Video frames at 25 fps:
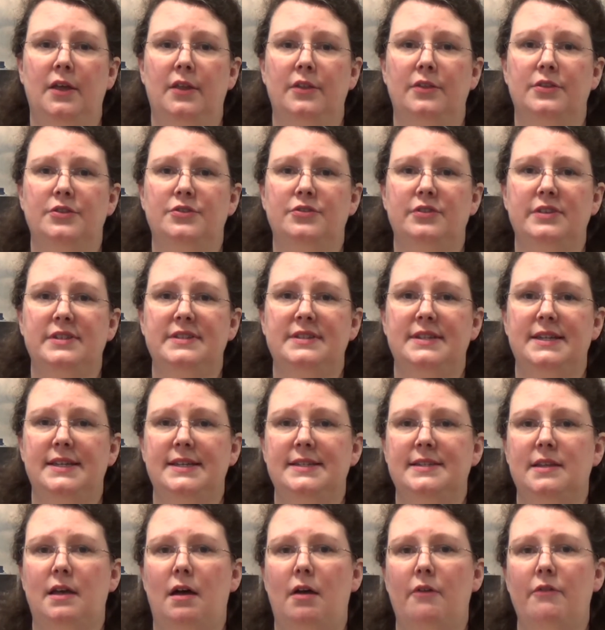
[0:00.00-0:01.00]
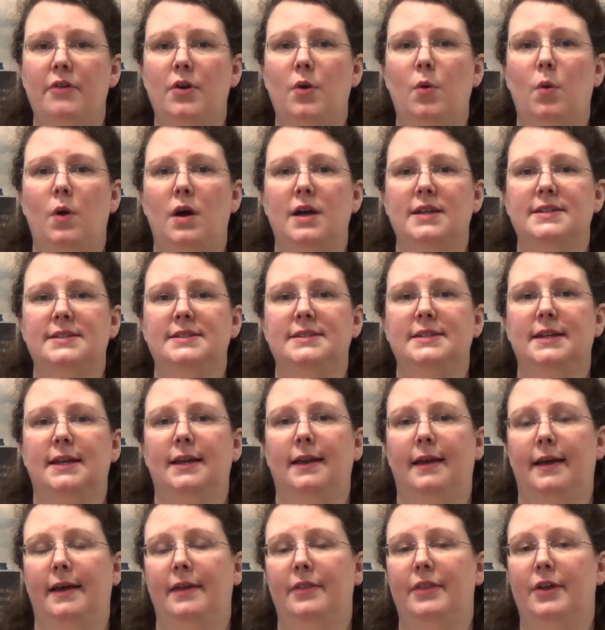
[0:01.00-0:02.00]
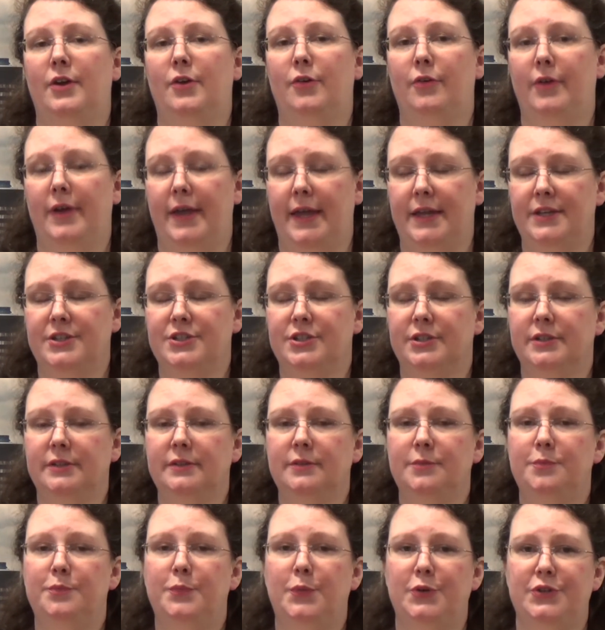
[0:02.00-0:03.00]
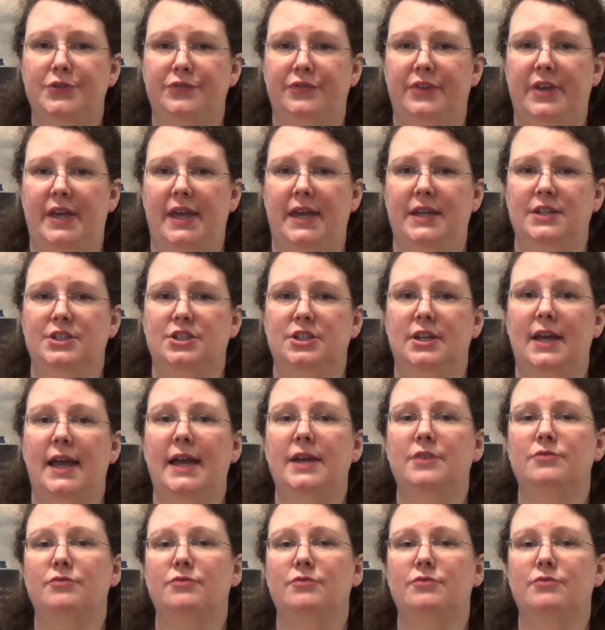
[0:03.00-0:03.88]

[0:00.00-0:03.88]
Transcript: The trustees are required to declare the creation, modification and